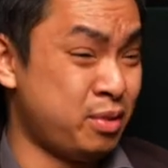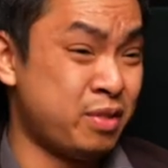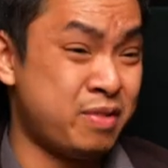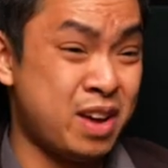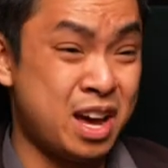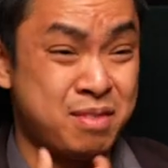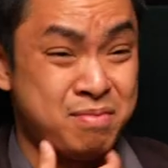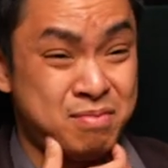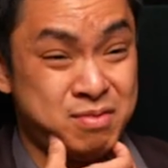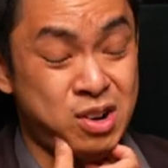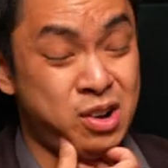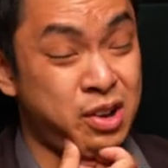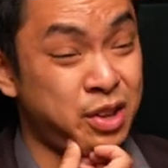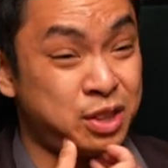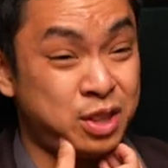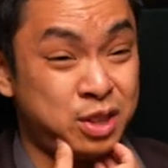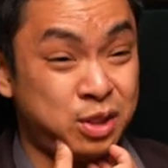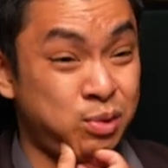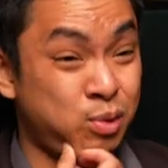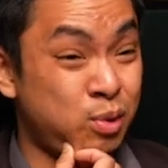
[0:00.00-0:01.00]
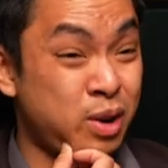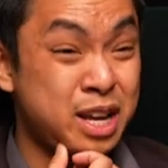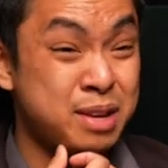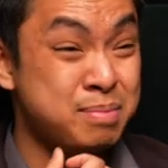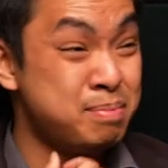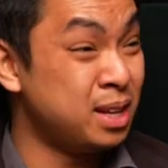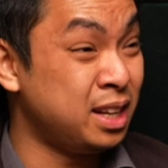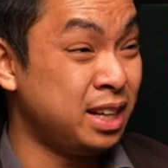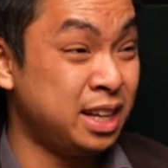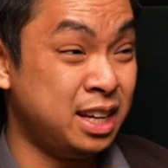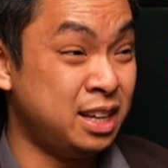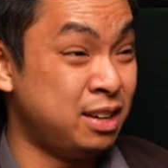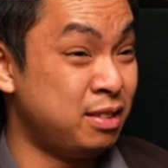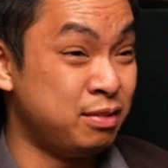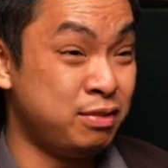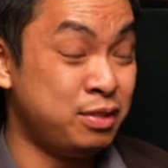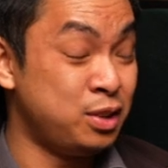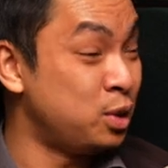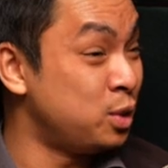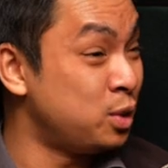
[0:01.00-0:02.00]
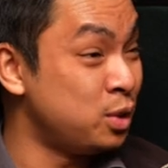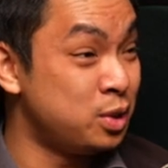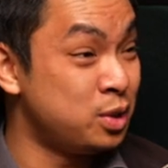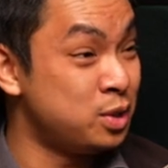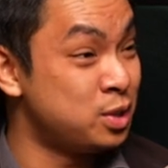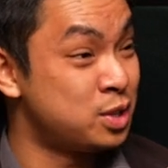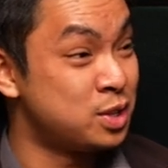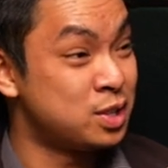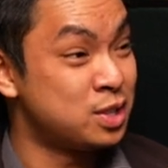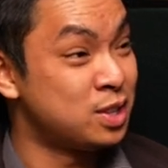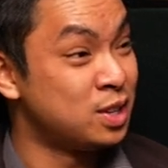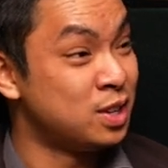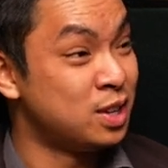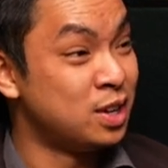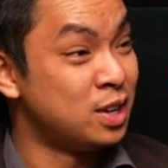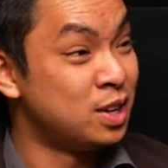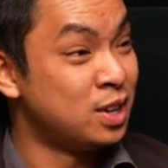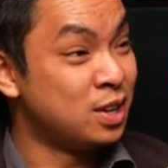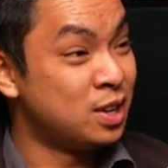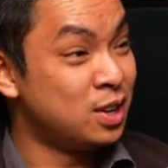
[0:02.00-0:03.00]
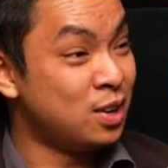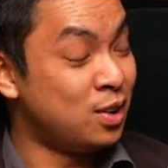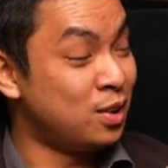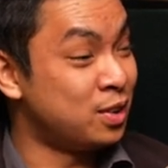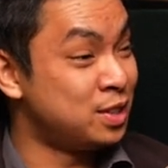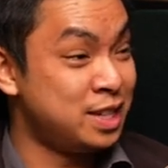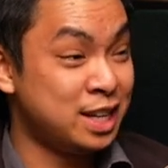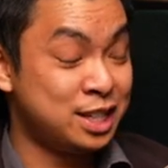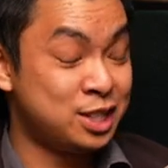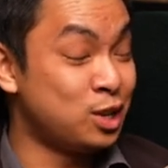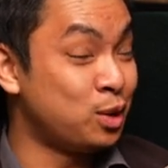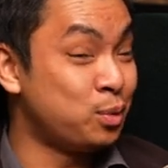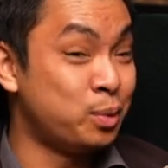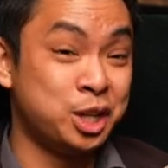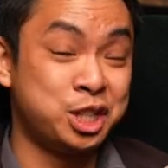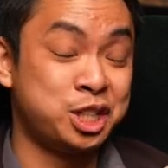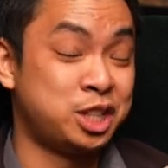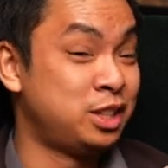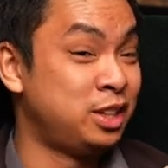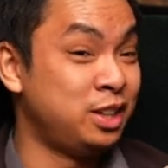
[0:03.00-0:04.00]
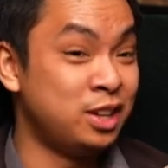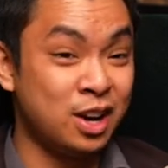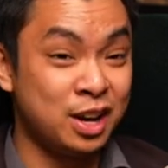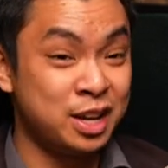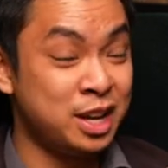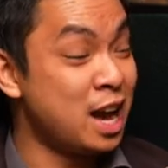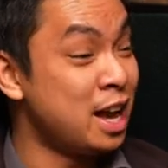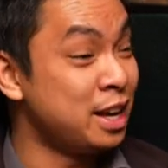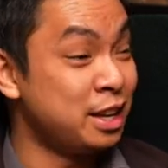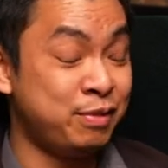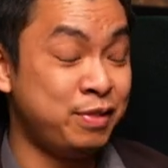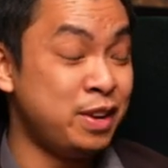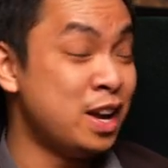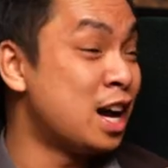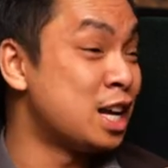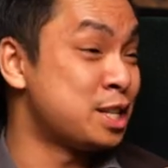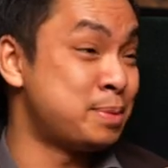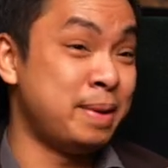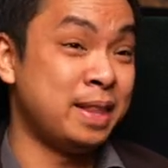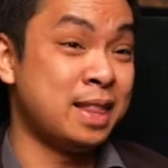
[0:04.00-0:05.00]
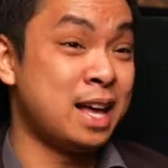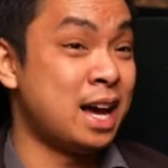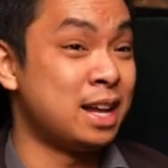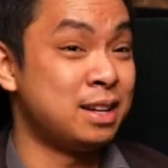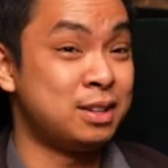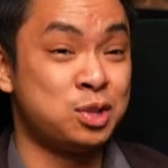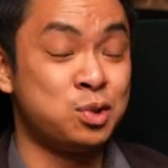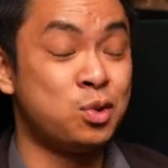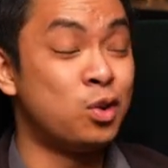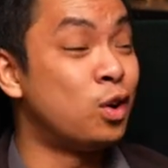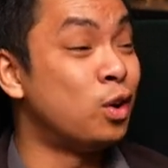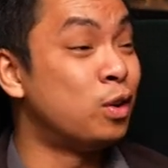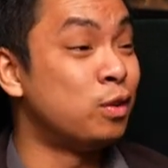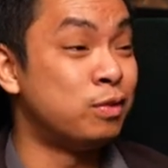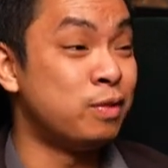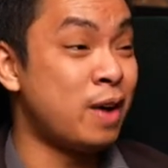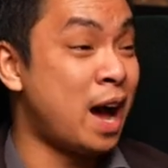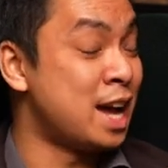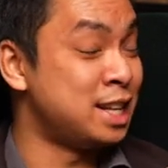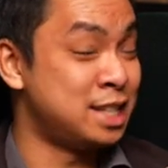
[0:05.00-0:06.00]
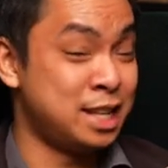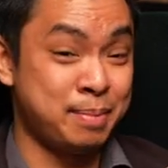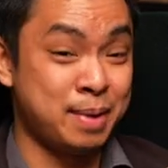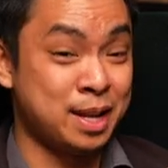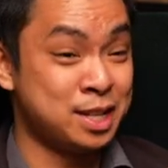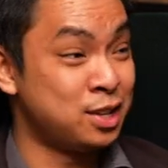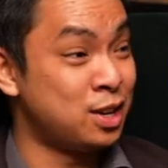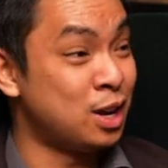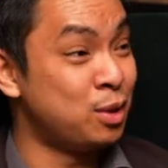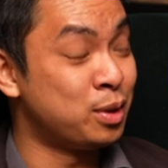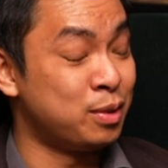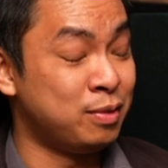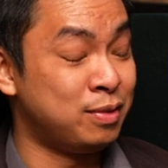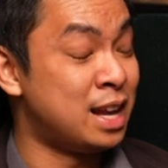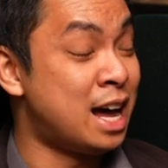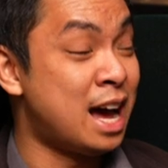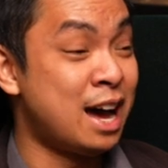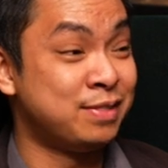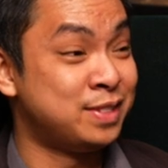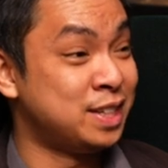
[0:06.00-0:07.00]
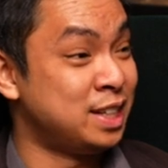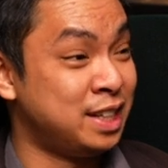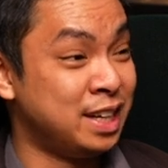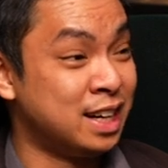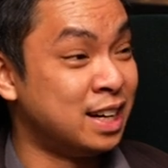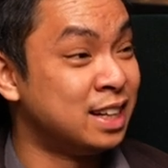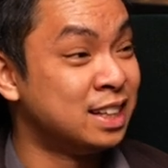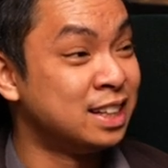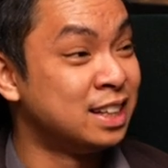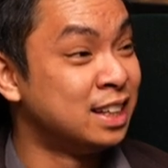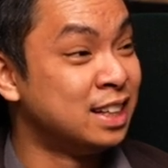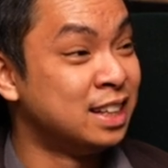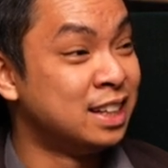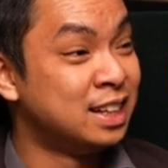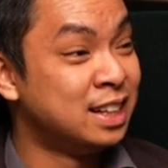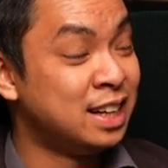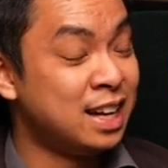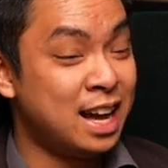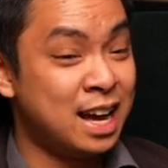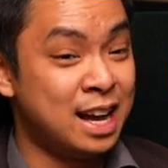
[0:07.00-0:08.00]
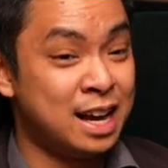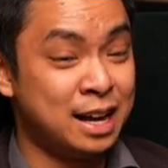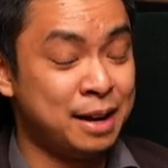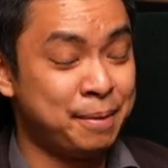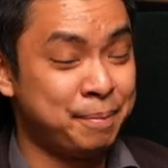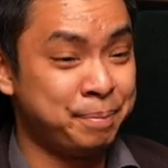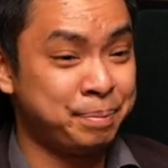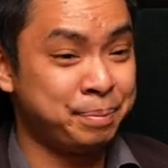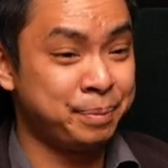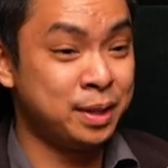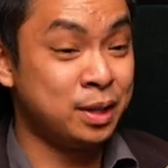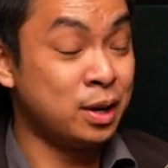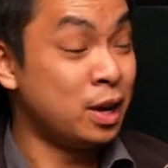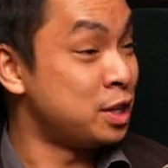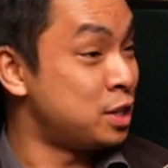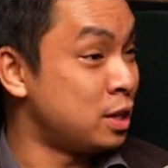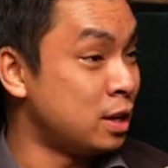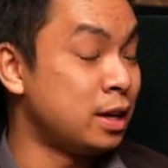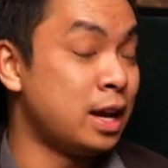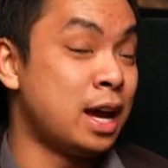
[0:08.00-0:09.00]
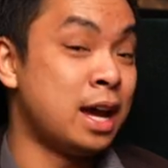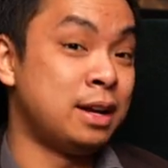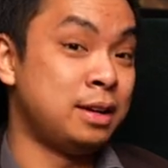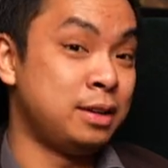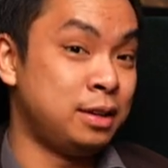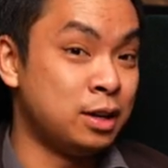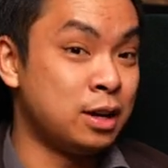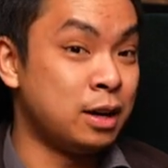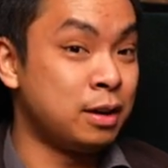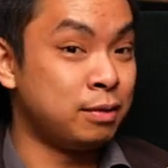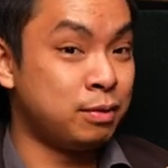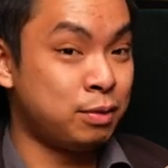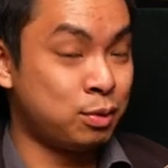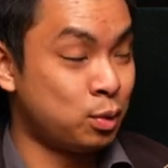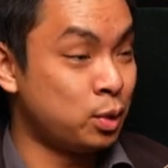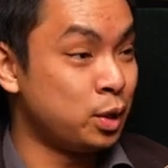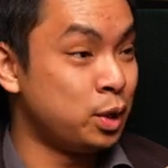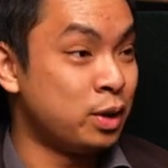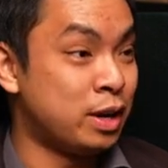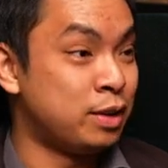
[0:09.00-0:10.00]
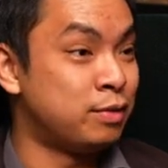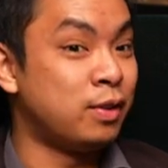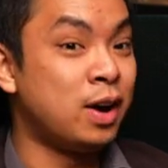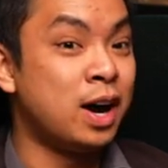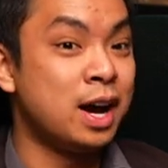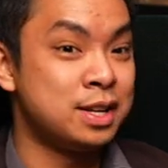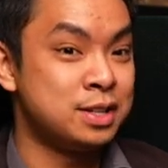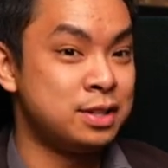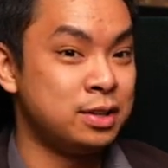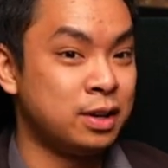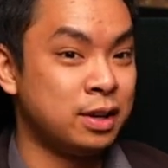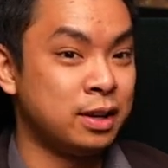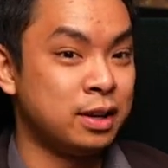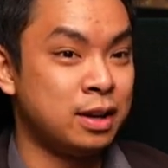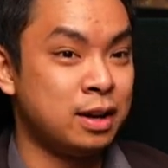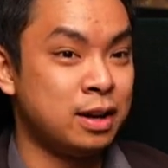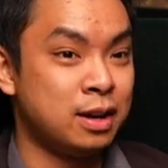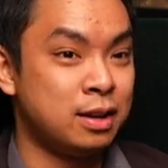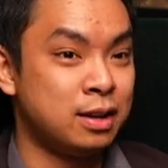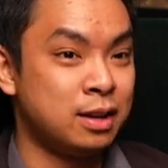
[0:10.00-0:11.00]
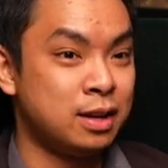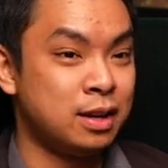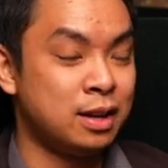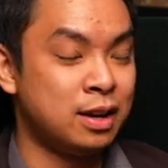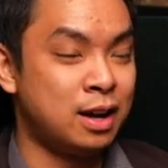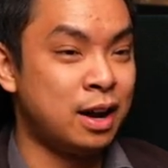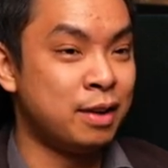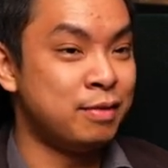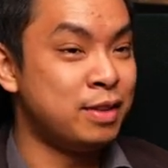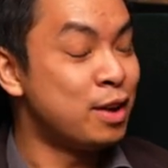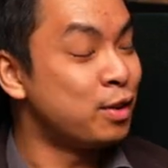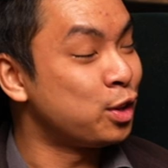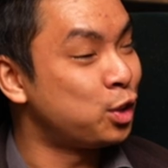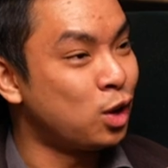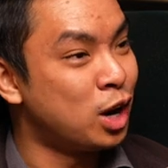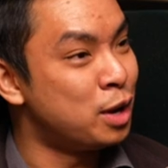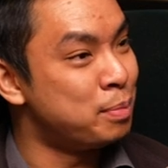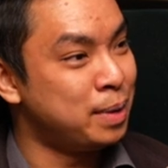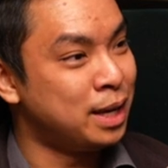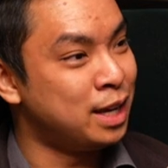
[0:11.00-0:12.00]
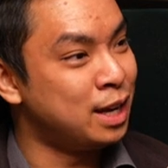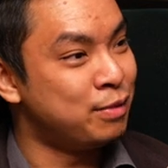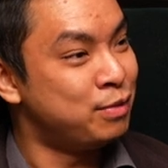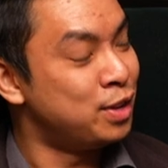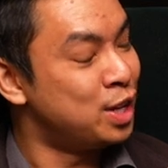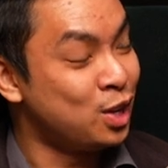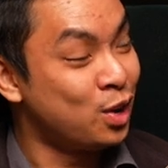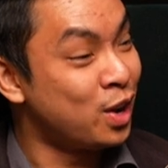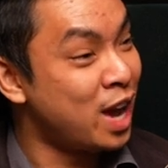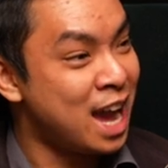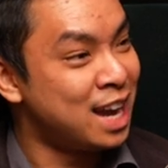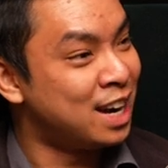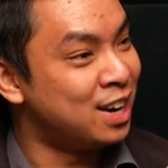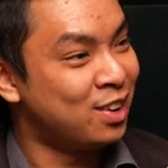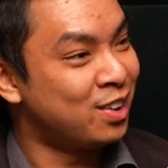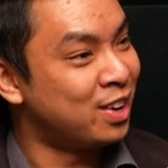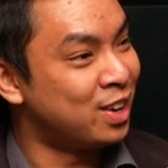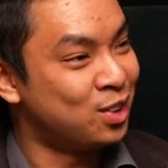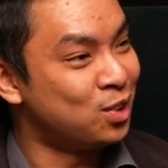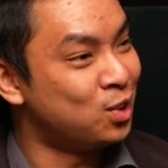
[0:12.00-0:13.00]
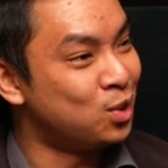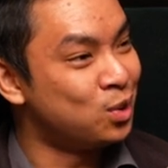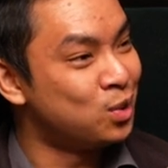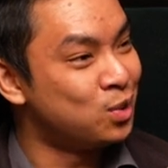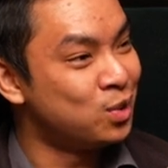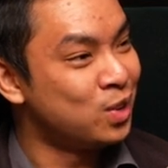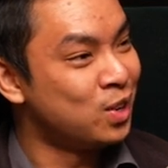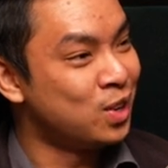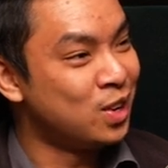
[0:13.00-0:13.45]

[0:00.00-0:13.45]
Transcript: we've had oh, 3 million views on TikTok, which, you know, if you asked me that 12, 18 months ago, I would have laughed at you. Um, you know, it's, and, you know, through your advice, you know, I've never thought I'd be a video editor at all.